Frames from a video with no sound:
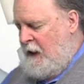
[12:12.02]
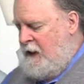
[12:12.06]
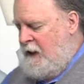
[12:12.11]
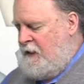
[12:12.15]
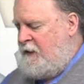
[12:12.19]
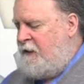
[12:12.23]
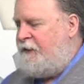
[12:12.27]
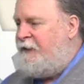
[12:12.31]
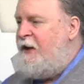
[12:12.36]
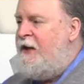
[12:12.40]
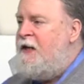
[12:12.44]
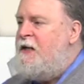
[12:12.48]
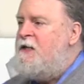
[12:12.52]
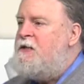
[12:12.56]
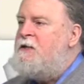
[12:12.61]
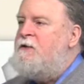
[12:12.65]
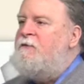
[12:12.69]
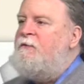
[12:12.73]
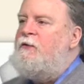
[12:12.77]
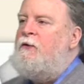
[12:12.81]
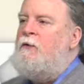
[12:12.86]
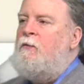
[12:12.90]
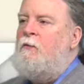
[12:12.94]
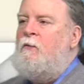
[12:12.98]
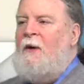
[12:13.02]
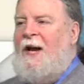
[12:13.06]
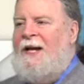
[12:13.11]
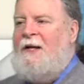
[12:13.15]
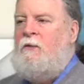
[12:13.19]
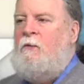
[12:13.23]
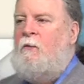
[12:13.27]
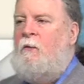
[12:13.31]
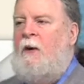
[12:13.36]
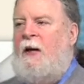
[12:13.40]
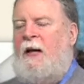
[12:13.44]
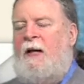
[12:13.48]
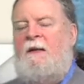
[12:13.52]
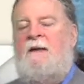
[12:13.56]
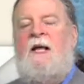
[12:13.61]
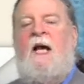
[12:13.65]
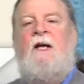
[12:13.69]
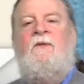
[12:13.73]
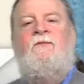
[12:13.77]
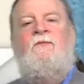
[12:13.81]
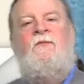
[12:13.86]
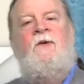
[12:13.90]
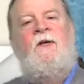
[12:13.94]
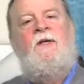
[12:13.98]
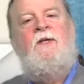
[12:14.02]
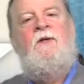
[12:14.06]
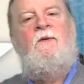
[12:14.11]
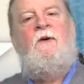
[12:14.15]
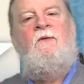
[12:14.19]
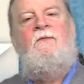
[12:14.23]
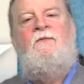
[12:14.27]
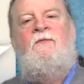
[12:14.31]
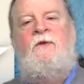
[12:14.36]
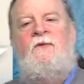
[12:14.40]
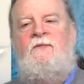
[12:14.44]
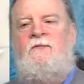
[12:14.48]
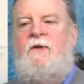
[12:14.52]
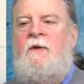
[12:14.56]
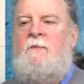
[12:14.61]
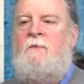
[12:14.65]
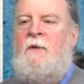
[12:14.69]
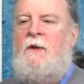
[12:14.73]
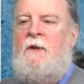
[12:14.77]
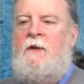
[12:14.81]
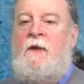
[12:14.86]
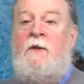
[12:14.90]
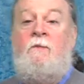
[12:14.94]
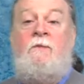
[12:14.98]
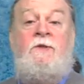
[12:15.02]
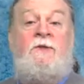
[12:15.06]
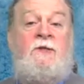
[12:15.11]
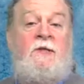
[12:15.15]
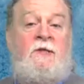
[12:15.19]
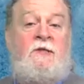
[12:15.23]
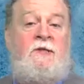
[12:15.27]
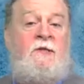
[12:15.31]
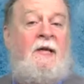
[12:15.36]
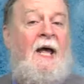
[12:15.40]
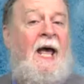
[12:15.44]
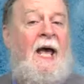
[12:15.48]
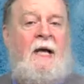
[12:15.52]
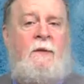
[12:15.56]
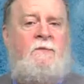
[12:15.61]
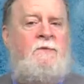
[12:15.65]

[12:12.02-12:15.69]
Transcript: The thing is, for the right wing, that figure of 50 million was just that.